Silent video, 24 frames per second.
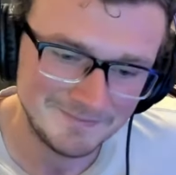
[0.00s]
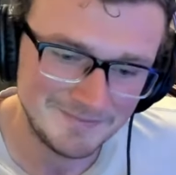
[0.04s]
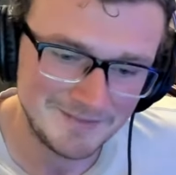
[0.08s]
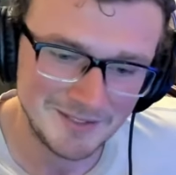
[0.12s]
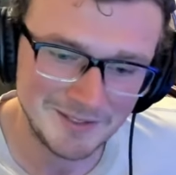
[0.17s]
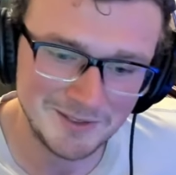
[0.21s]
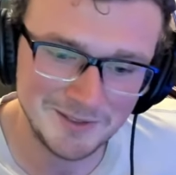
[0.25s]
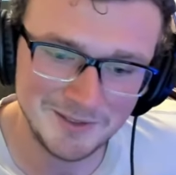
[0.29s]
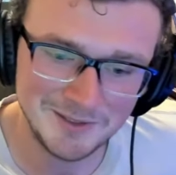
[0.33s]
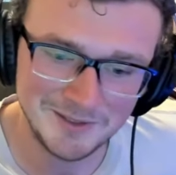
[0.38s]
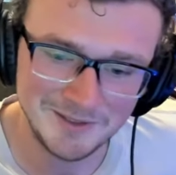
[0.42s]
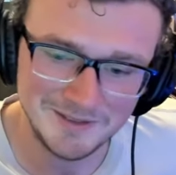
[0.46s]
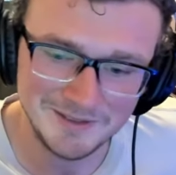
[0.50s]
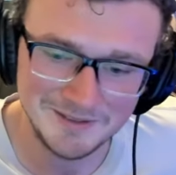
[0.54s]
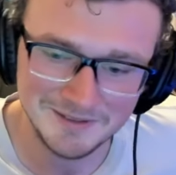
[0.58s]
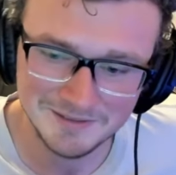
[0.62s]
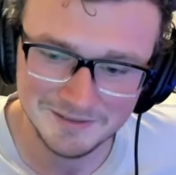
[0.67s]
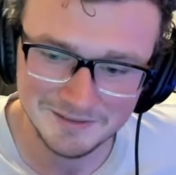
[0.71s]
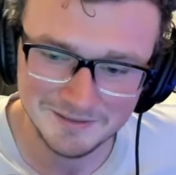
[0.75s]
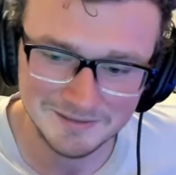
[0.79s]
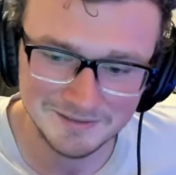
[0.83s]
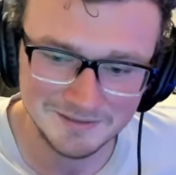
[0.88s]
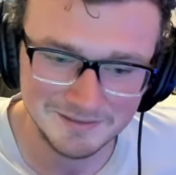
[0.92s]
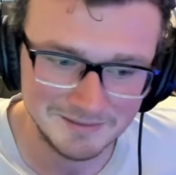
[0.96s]
Dude,
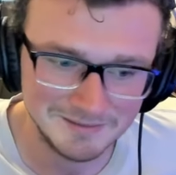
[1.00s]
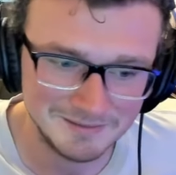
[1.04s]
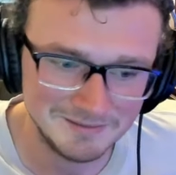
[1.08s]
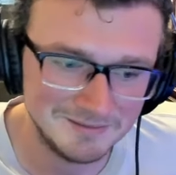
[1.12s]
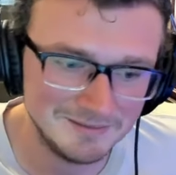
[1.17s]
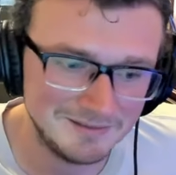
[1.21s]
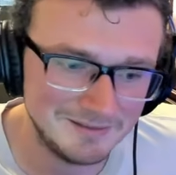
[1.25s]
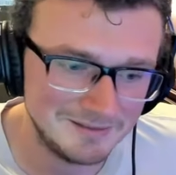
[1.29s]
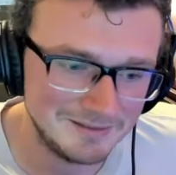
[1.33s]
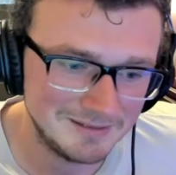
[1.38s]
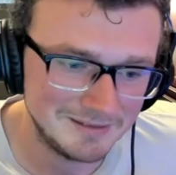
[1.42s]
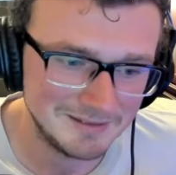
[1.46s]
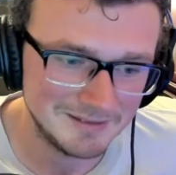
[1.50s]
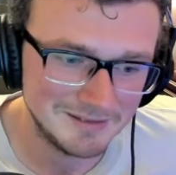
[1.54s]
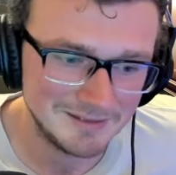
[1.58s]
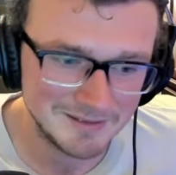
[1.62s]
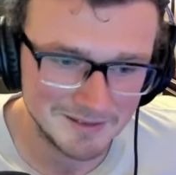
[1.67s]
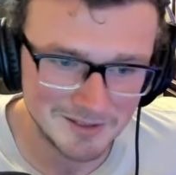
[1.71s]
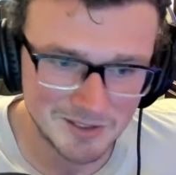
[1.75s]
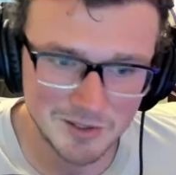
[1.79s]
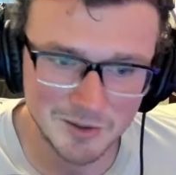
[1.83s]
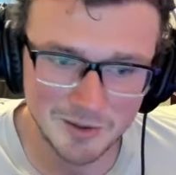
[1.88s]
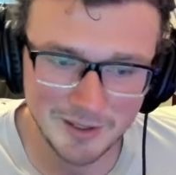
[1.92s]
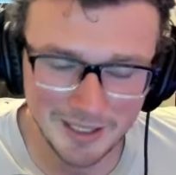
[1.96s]

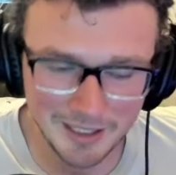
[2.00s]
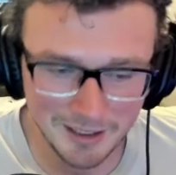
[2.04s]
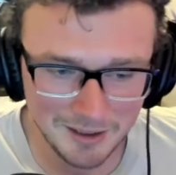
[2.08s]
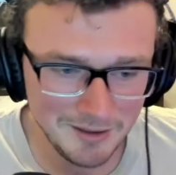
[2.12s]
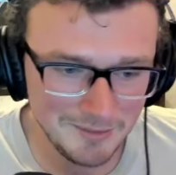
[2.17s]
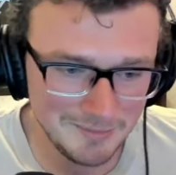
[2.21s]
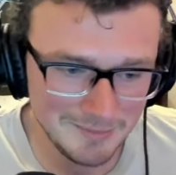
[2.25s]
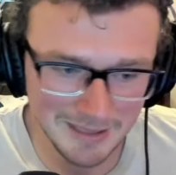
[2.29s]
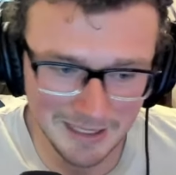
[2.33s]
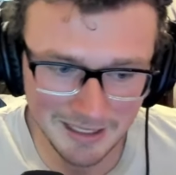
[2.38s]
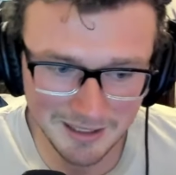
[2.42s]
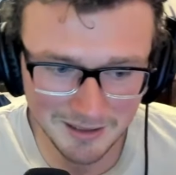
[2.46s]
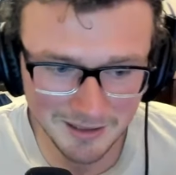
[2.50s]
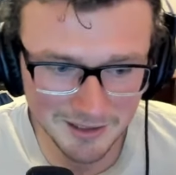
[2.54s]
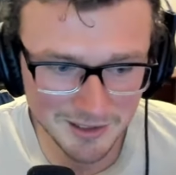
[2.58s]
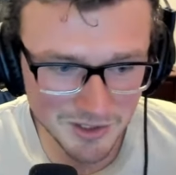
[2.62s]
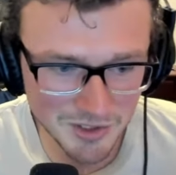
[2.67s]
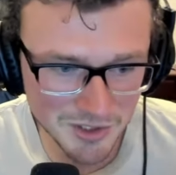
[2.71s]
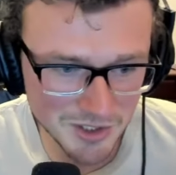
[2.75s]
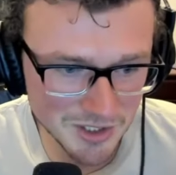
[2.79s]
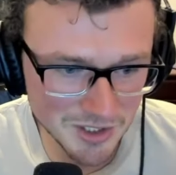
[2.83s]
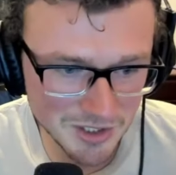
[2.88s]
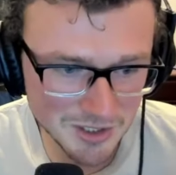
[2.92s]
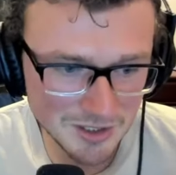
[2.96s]
so Harry Mack
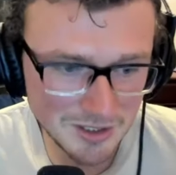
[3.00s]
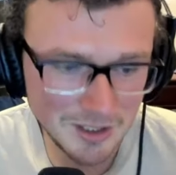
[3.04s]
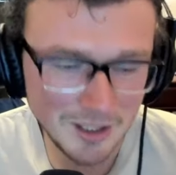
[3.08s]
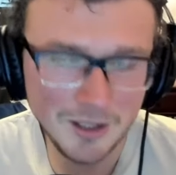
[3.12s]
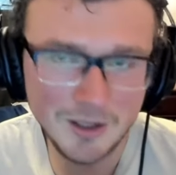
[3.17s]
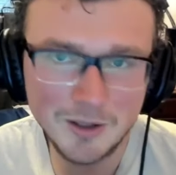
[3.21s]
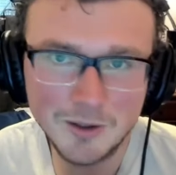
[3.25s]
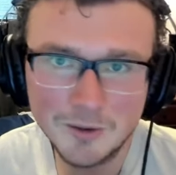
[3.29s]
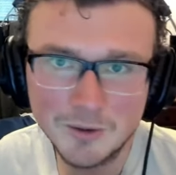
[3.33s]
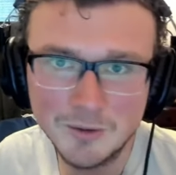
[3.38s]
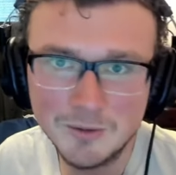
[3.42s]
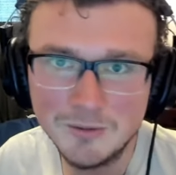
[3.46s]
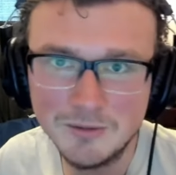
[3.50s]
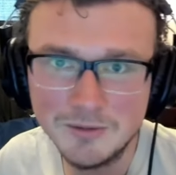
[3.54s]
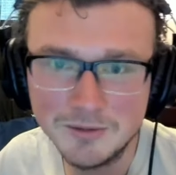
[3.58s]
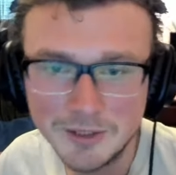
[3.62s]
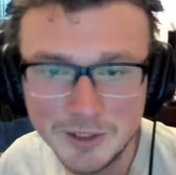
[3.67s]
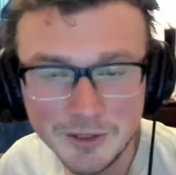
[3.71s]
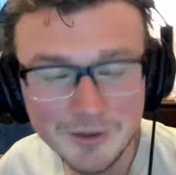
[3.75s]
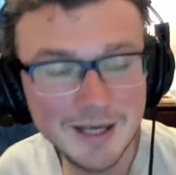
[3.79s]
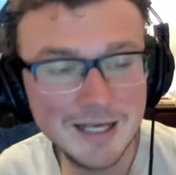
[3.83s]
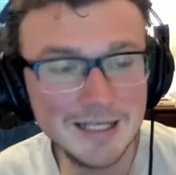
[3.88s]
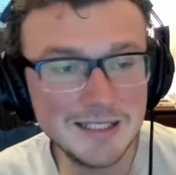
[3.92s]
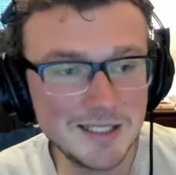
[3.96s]
could just go.
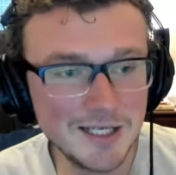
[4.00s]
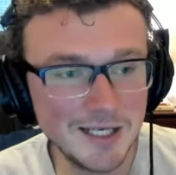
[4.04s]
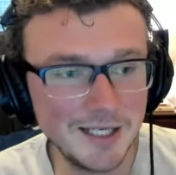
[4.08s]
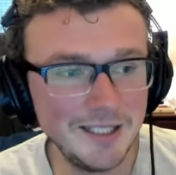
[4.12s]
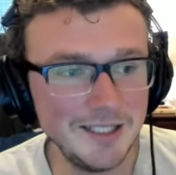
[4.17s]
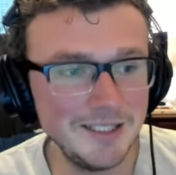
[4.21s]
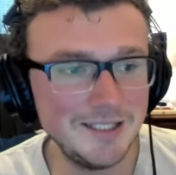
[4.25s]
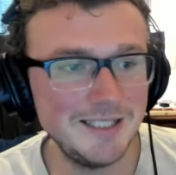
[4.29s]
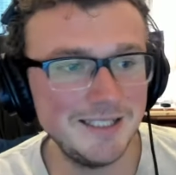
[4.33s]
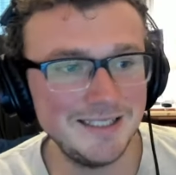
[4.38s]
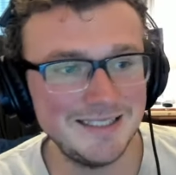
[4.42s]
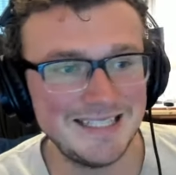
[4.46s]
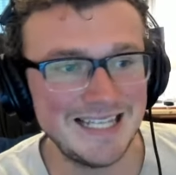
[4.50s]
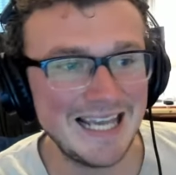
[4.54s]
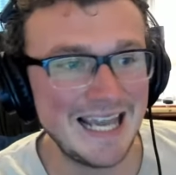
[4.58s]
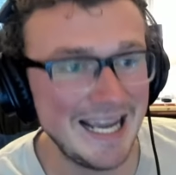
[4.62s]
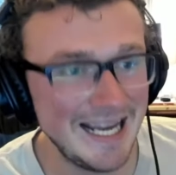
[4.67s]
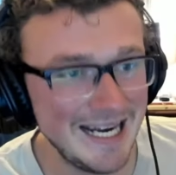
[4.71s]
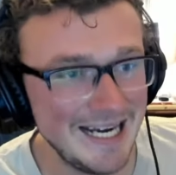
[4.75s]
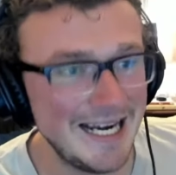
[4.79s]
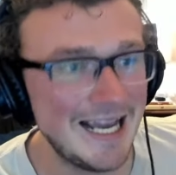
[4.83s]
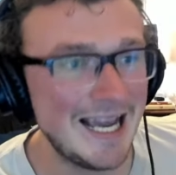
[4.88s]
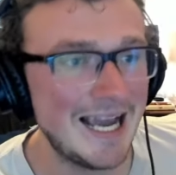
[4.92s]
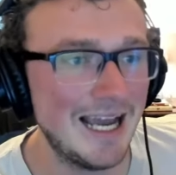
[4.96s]
You guys said he did
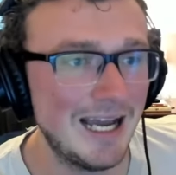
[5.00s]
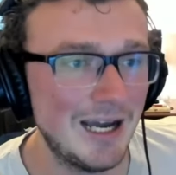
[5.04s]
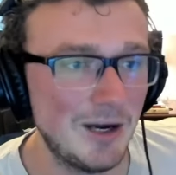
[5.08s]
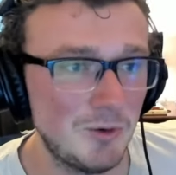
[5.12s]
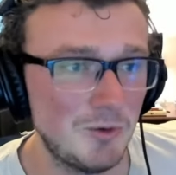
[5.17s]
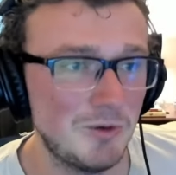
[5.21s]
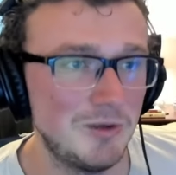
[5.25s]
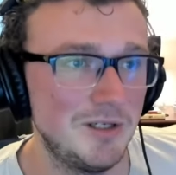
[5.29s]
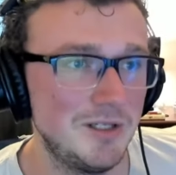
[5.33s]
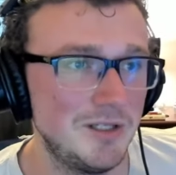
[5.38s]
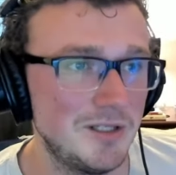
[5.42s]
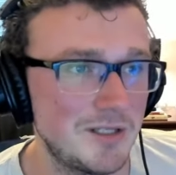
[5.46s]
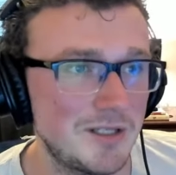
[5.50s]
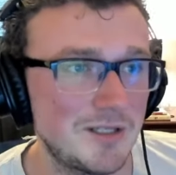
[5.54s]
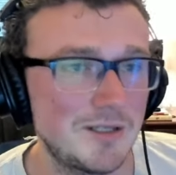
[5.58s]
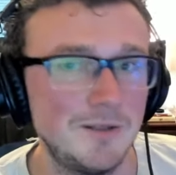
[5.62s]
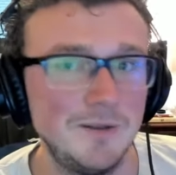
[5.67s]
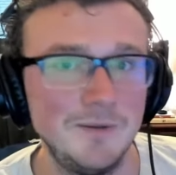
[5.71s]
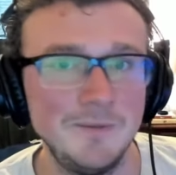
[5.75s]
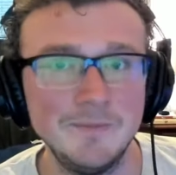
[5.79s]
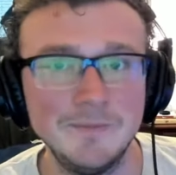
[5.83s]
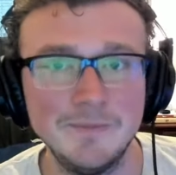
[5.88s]
10 hours.